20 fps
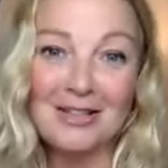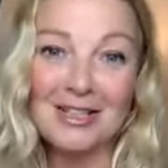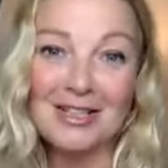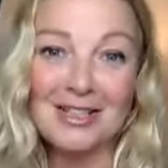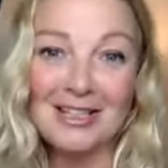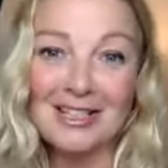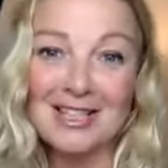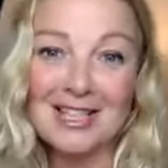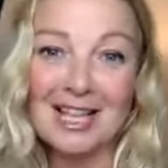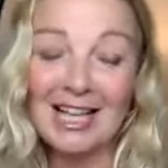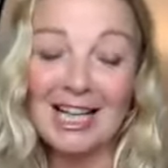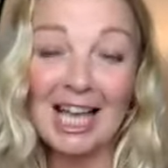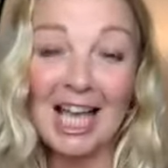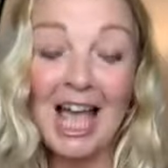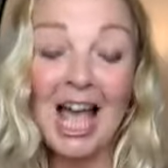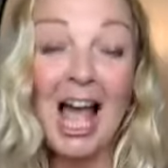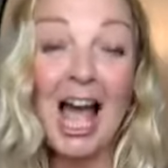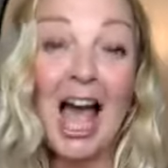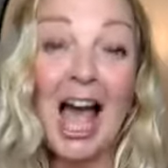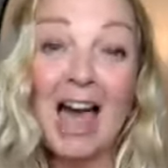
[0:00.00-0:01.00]
And it's like,
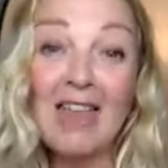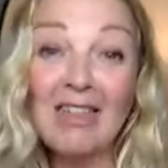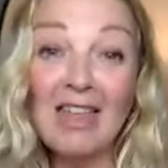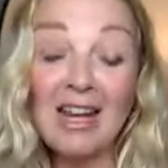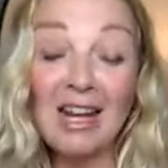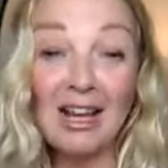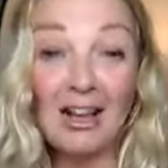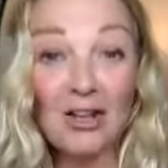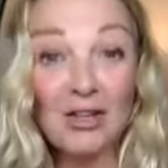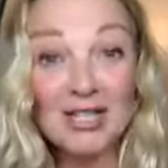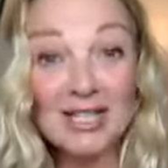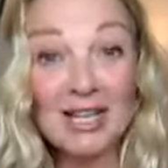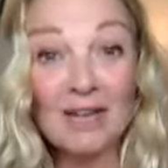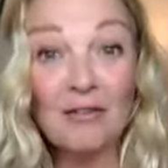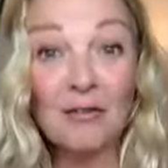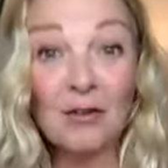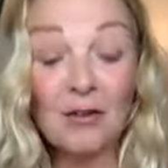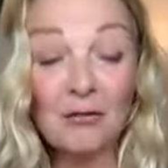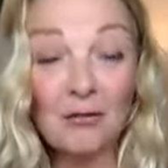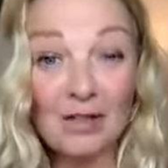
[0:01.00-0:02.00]
and then I ask,
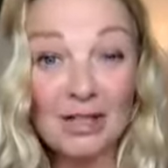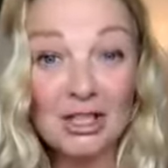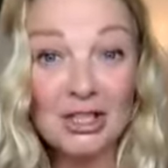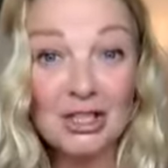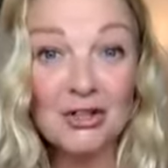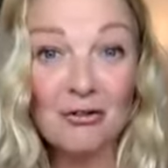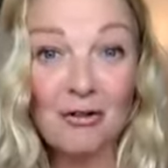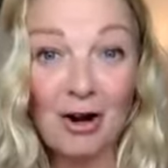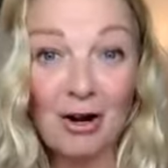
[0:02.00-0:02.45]
have you finished your